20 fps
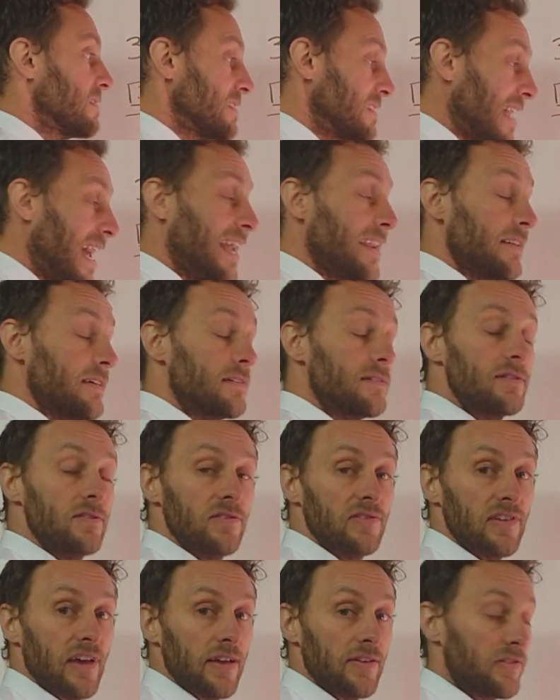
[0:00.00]
10
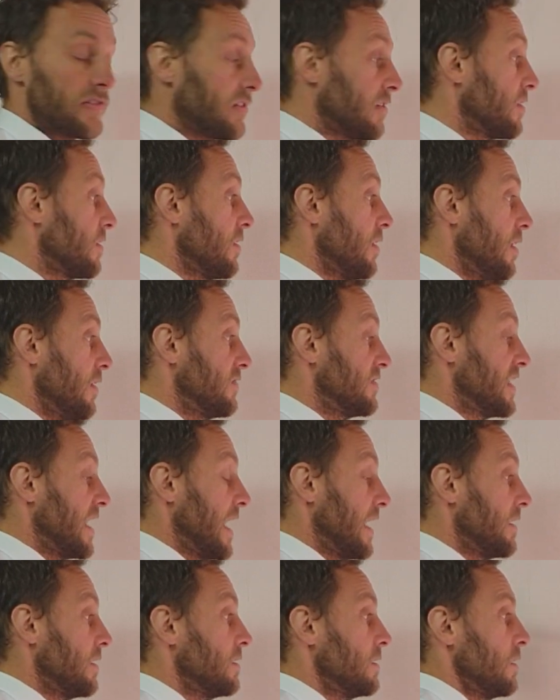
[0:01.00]
sets of
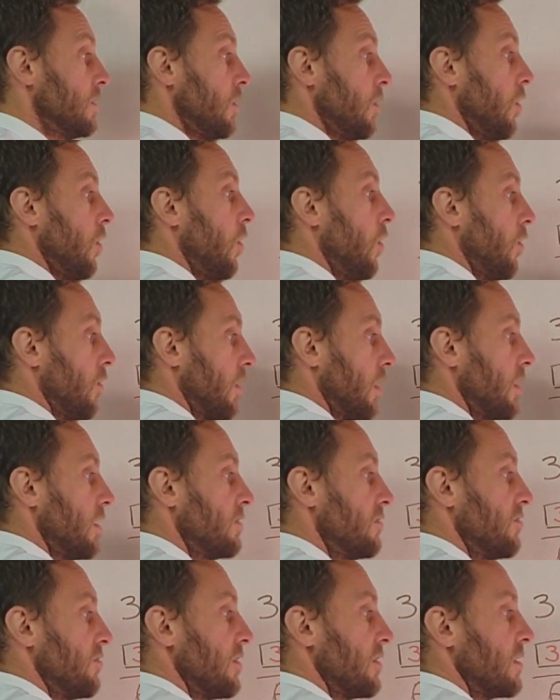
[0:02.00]
10 or
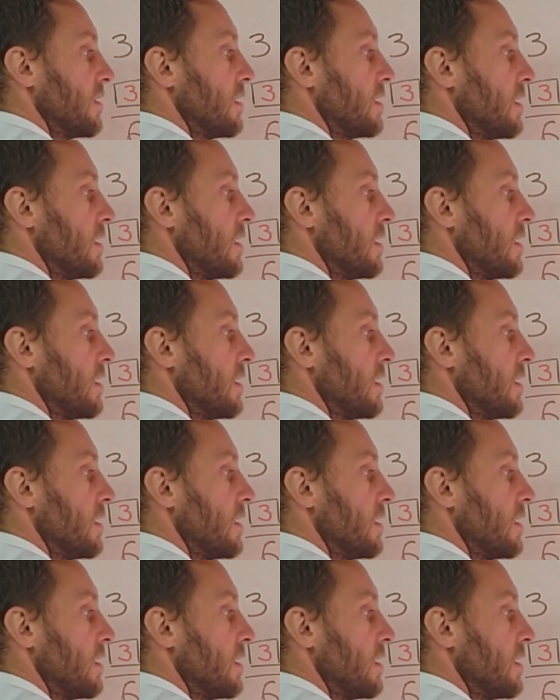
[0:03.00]
100.